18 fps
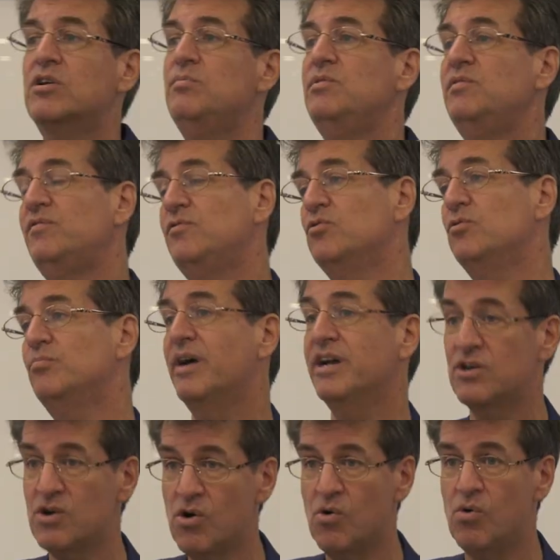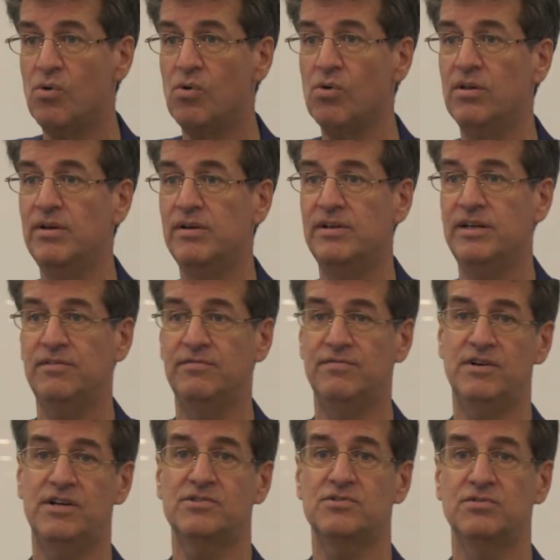going to be fueled by coal and
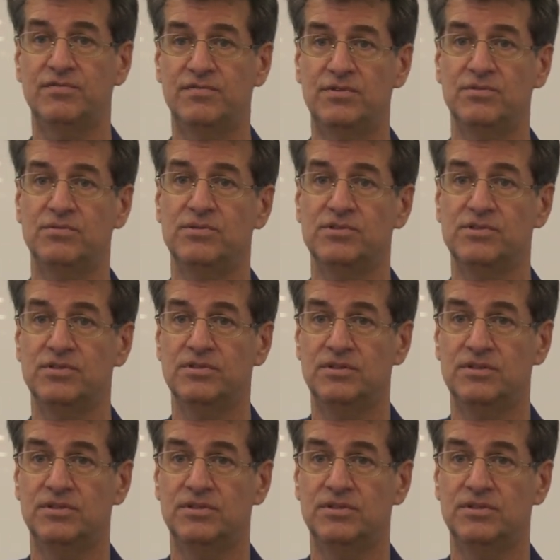fossil fuels.